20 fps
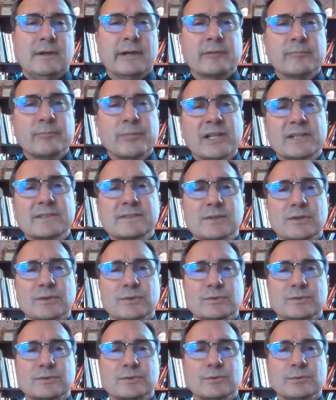And bless
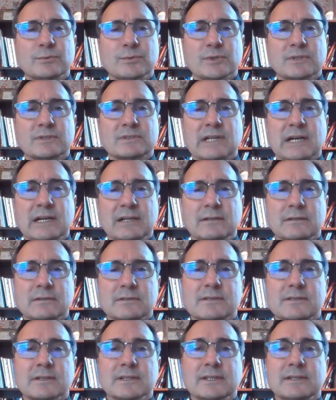those who work
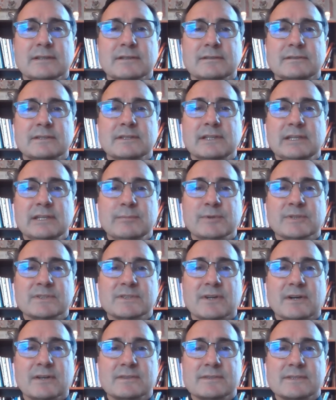tirelessly to keep
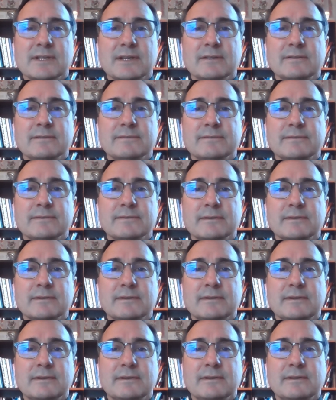us all safe.
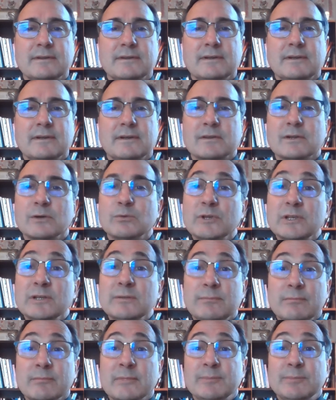Though we
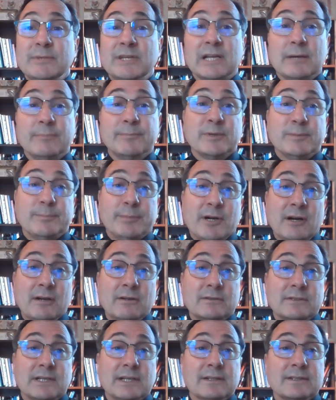may be kept
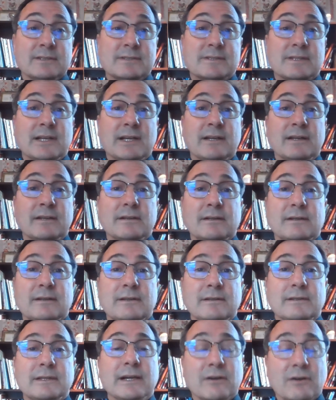apart on this day
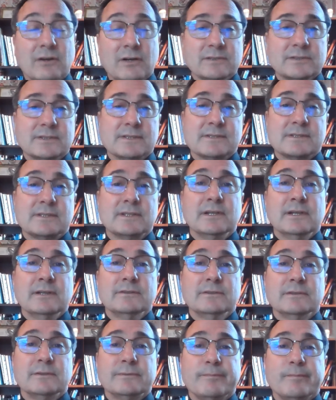that calls us
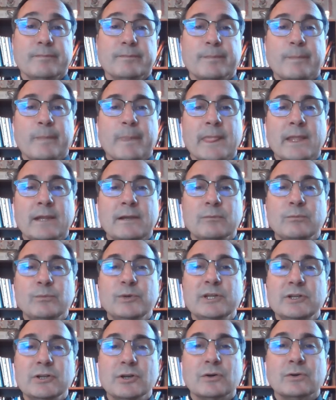together,
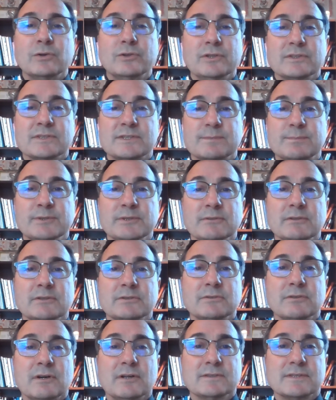we know your
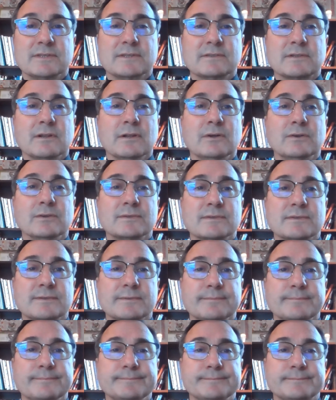spirit draws us
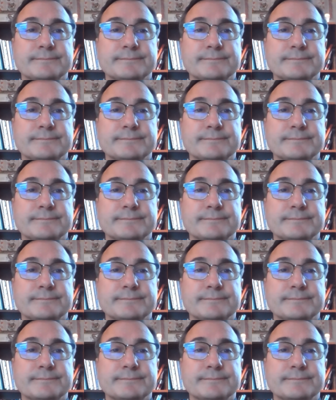close.